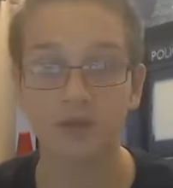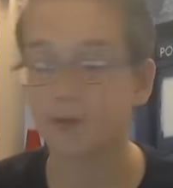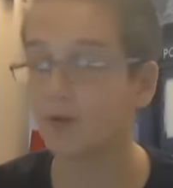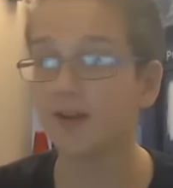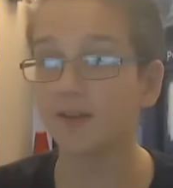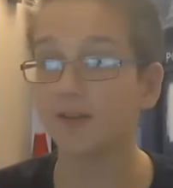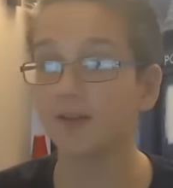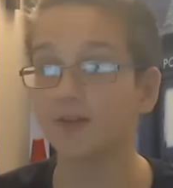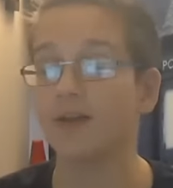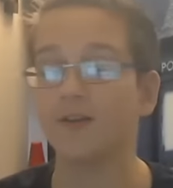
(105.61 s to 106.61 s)
I want to
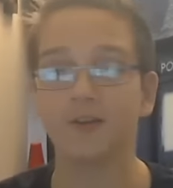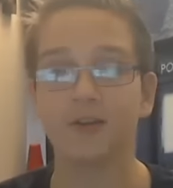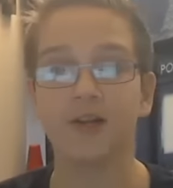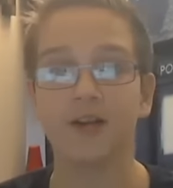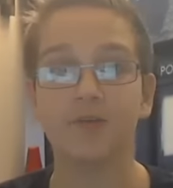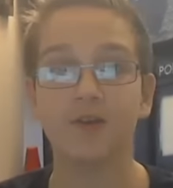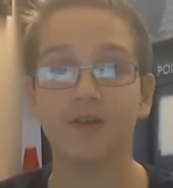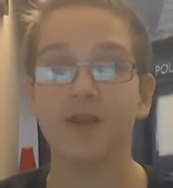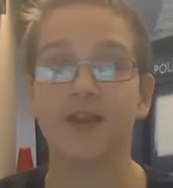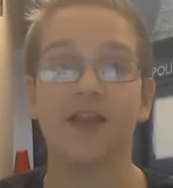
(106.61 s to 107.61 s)
learn how to cook. I want
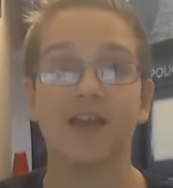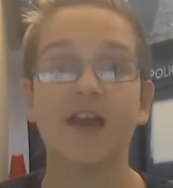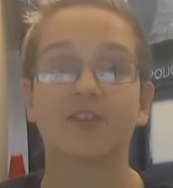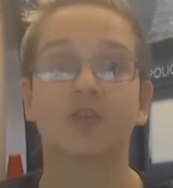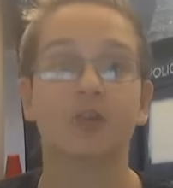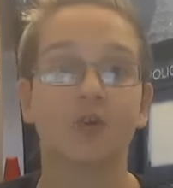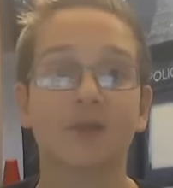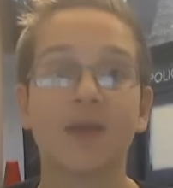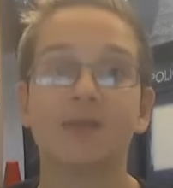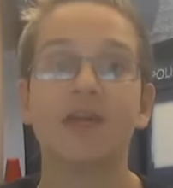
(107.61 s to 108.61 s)
to make like actual
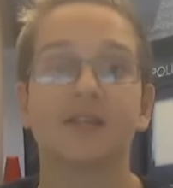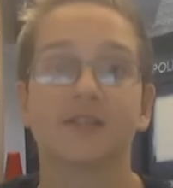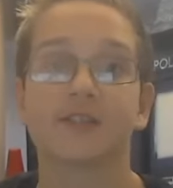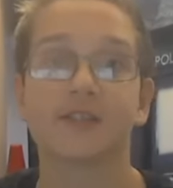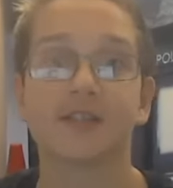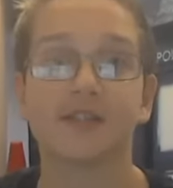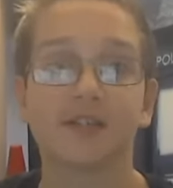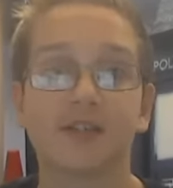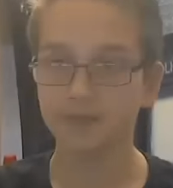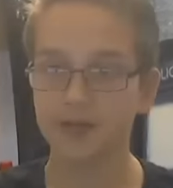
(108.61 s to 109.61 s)
gourmet meals.
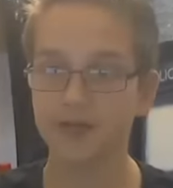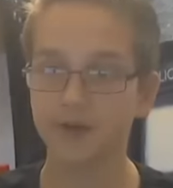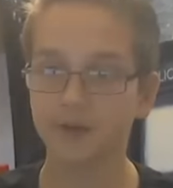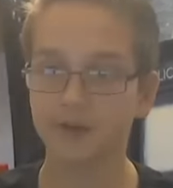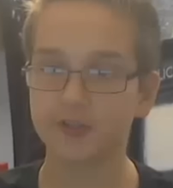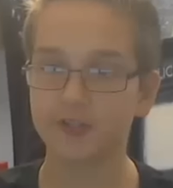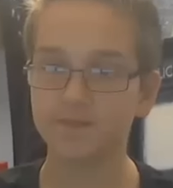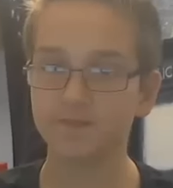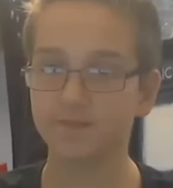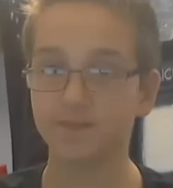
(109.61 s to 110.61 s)
Hello,
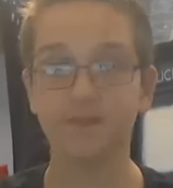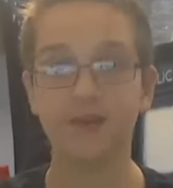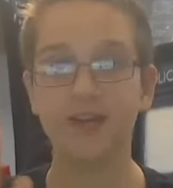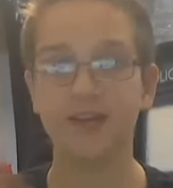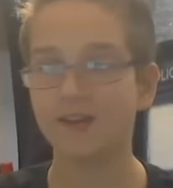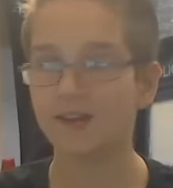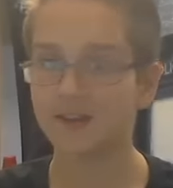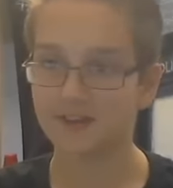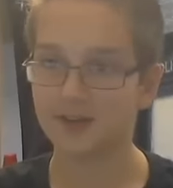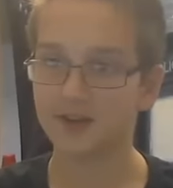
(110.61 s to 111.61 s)
Christian. Hey,
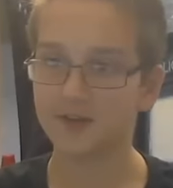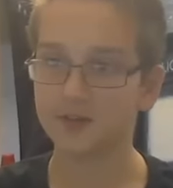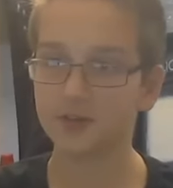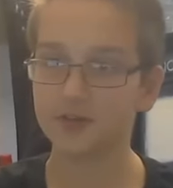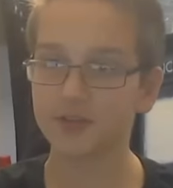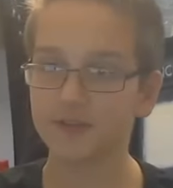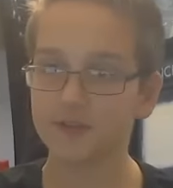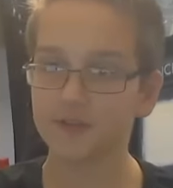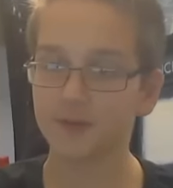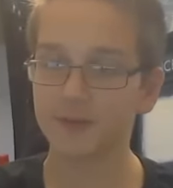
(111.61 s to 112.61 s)
I was wondering if
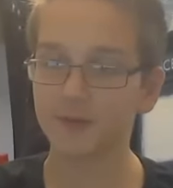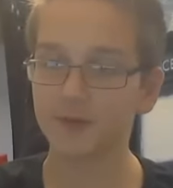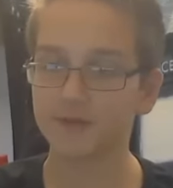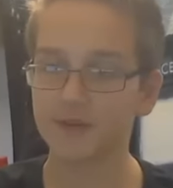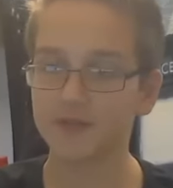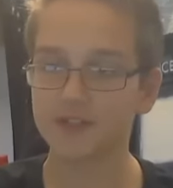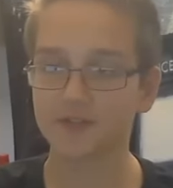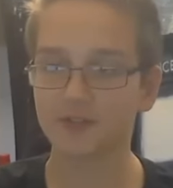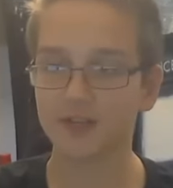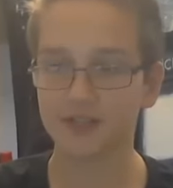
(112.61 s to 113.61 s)
there would be more Five Nights
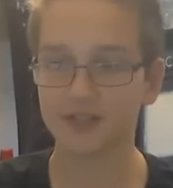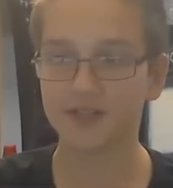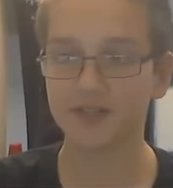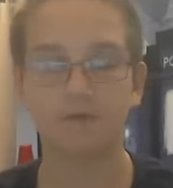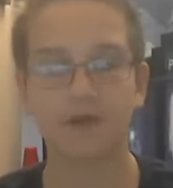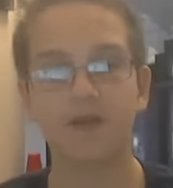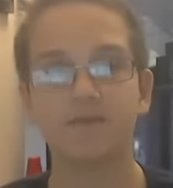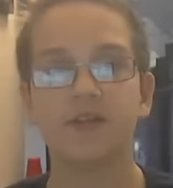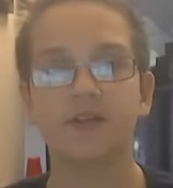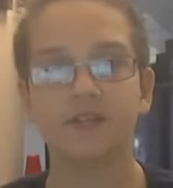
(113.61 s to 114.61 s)
at Freddy's. Five
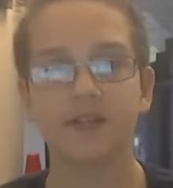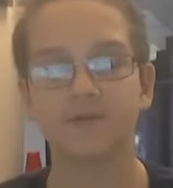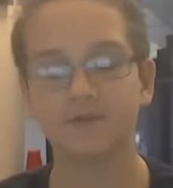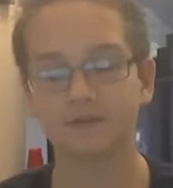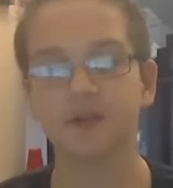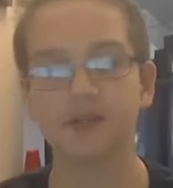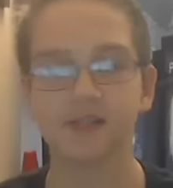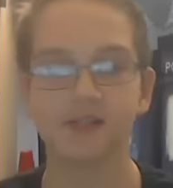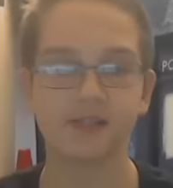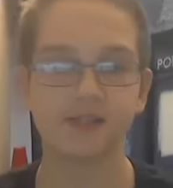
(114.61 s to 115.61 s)
Nights at
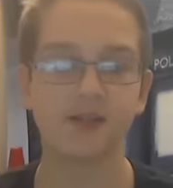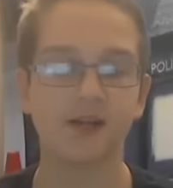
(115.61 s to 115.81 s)
Freddy's.